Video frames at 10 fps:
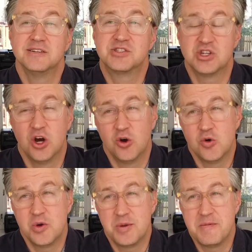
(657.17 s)

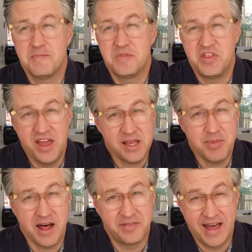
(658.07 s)
So think
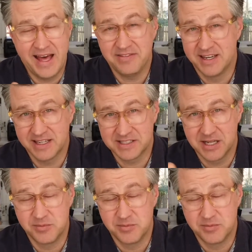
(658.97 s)
about that the next